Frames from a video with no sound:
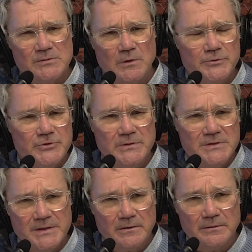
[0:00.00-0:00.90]
What would you
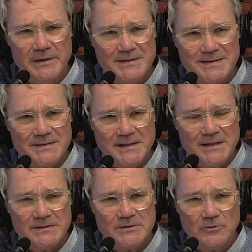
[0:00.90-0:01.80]
consider to be a
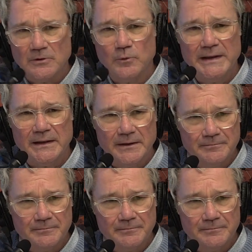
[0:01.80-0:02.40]
success or a win?